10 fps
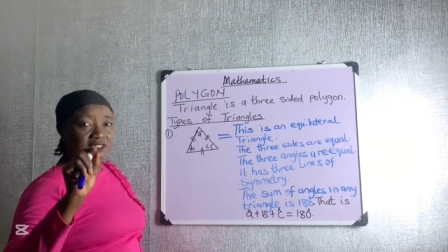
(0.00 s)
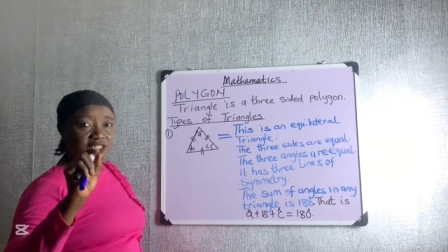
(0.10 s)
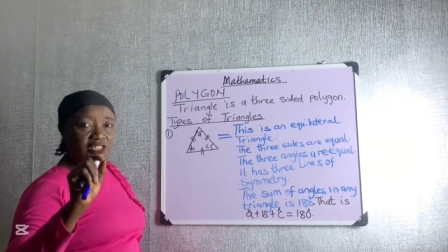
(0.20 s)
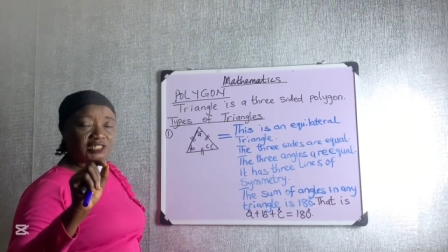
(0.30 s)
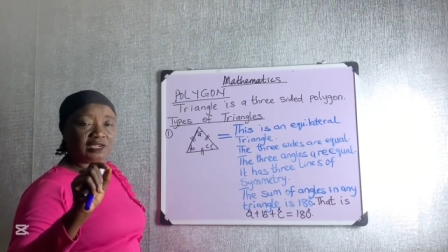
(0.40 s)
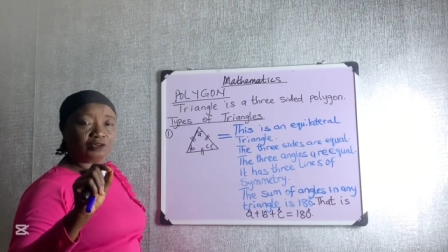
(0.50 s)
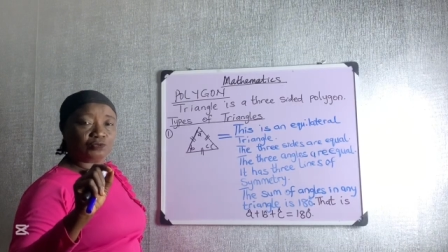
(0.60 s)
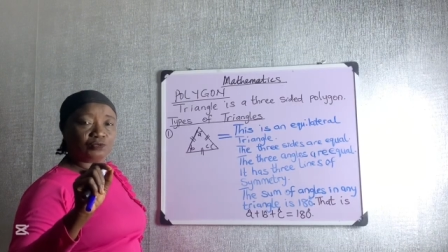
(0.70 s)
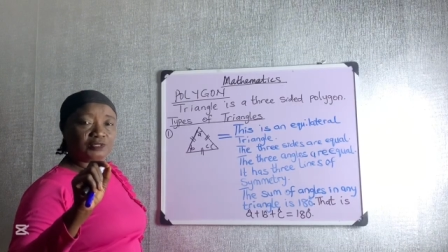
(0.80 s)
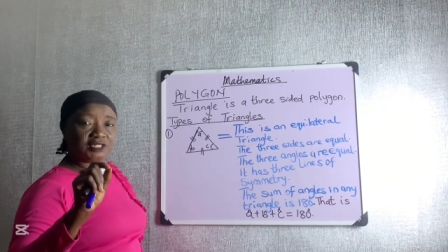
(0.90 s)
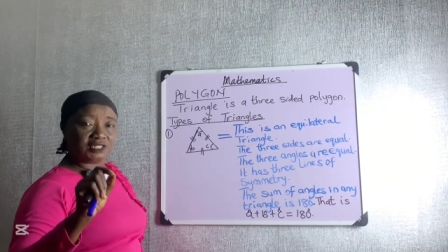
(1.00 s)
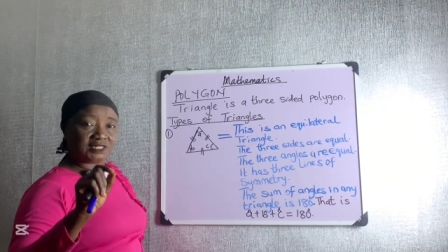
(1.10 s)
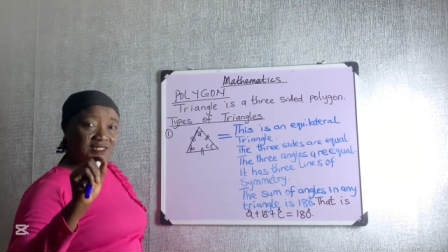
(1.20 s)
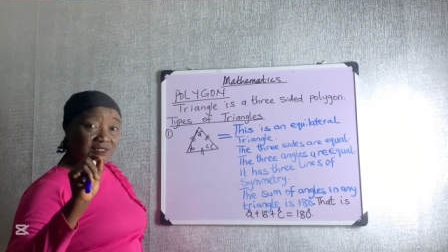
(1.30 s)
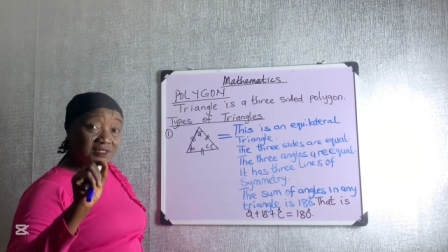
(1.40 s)
Each angle
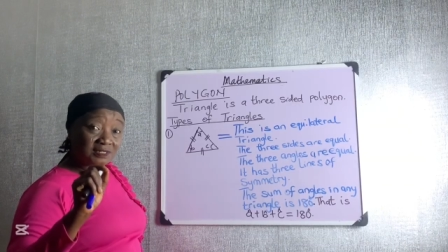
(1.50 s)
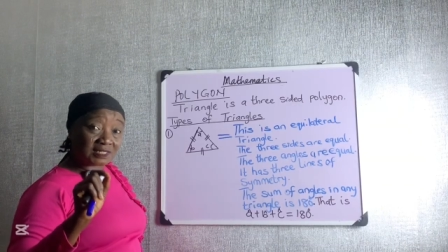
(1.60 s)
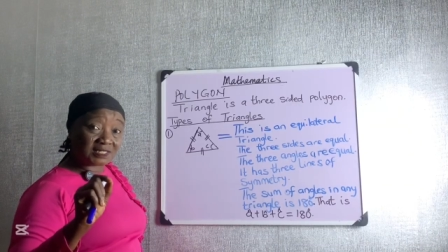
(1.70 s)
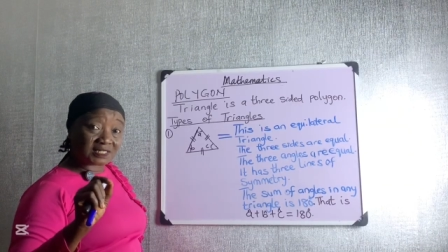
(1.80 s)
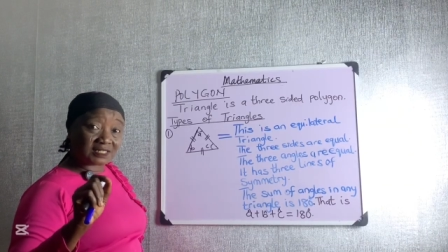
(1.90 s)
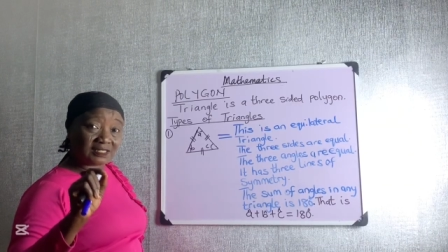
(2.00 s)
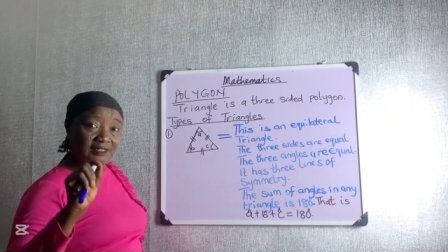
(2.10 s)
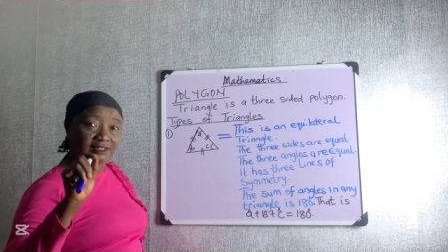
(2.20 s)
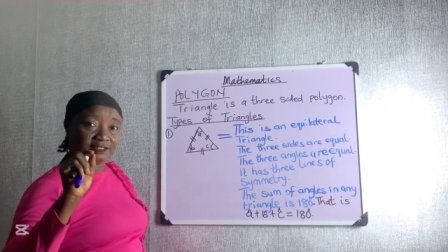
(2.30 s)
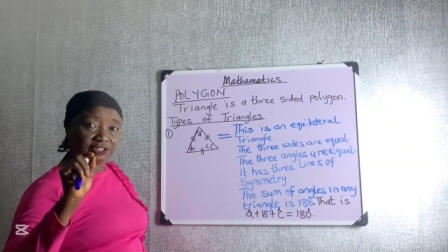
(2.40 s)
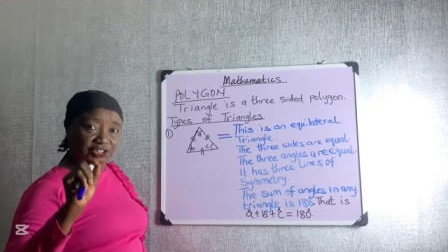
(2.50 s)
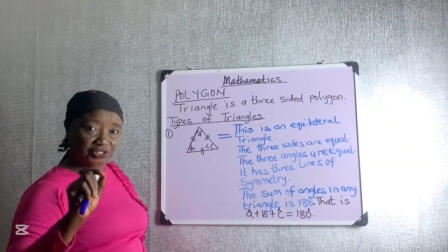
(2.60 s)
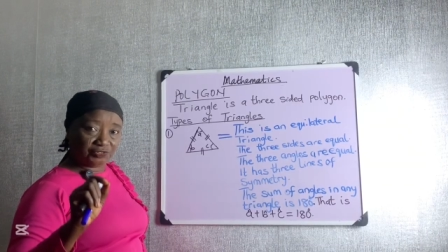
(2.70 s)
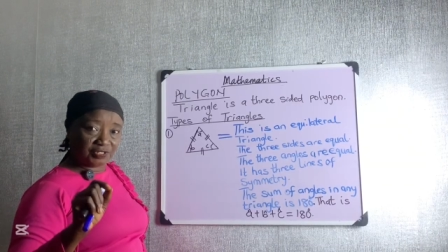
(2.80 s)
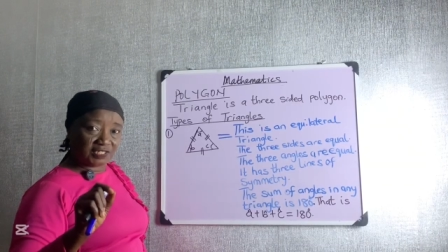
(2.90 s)
is 60
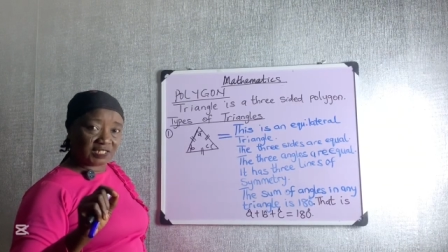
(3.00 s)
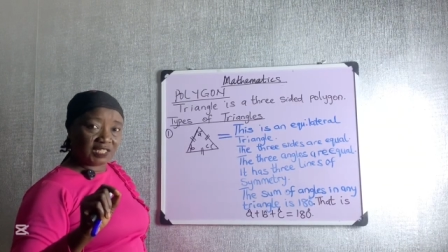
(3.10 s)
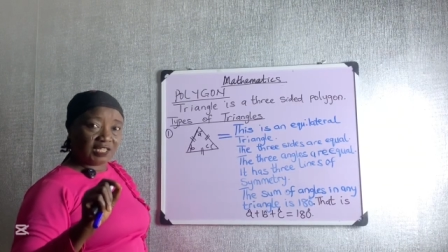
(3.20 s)
degrees.